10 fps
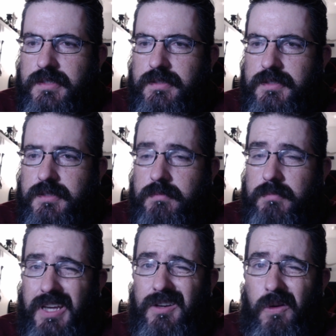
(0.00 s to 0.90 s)
Is to
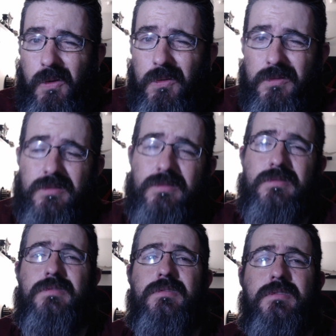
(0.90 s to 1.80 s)
make goals.
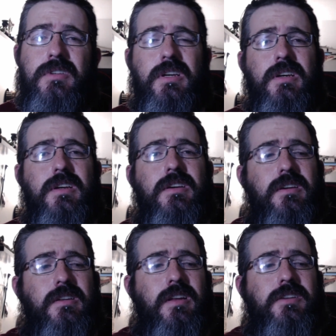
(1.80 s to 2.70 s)

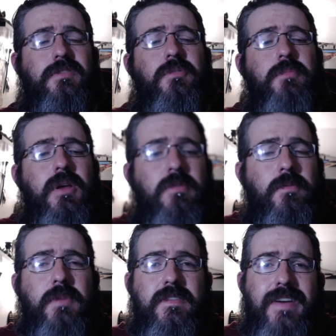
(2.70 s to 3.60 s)
Not just for me, but for
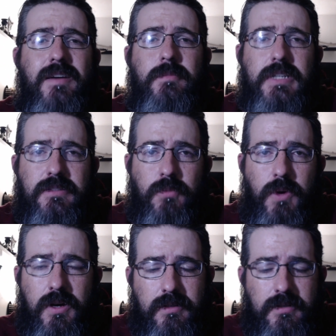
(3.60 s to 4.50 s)
my family as
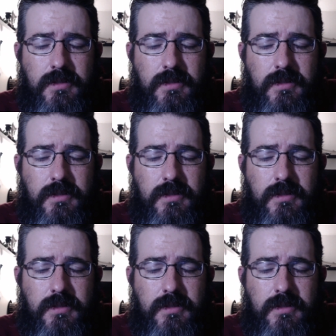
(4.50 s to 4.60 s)
well.